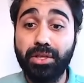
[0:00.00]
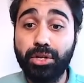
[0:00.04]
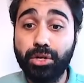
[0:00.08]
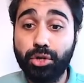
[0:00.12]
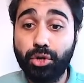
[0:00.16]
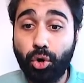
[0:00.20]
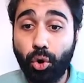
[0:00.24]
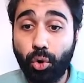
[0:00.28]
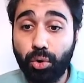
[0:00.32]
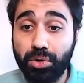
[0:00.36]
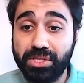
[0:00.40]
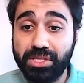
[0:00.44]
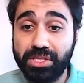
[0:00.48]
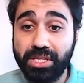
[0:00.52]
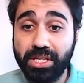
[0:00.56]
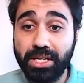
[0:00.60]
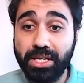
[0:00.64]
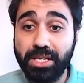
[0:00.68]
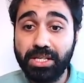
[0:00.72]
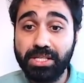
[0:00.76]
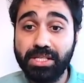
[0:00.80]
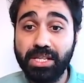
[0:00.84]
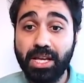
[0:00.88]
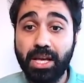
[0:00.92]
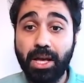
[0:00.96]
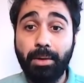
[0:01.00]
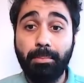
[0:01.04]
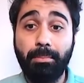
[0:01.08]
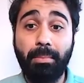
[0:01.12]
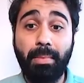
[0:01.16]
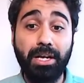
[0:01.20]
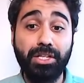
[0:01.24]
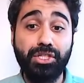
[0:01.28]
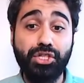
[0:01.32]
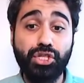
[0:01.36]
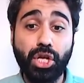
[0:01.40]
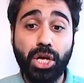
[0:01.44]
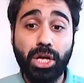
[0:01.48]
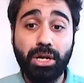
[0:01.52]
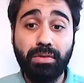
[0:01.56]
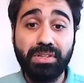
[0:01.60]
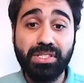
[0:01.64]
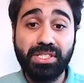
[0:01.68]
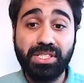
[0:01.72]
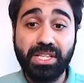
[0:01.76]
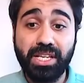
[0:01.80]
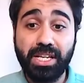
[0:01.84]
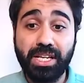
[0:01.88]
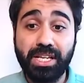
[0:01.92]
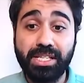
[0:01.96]
courses, my
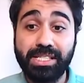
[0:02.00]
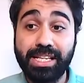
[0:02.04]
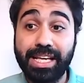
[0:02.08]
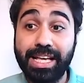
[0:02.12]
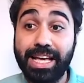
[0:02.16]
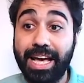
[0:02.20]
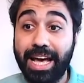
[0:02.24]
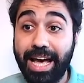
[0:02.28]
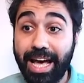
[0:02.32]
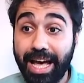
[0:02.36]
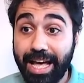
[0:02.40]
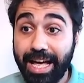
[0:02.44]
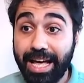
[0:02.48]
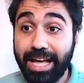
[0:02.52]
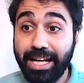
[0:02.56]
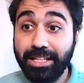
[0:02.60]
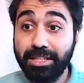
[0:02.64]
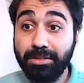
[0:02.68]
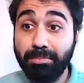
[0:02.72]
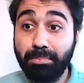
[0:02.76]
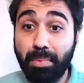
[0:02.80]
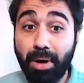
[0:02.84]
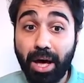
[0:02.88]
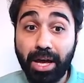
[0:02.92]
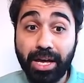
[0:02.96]
services, and by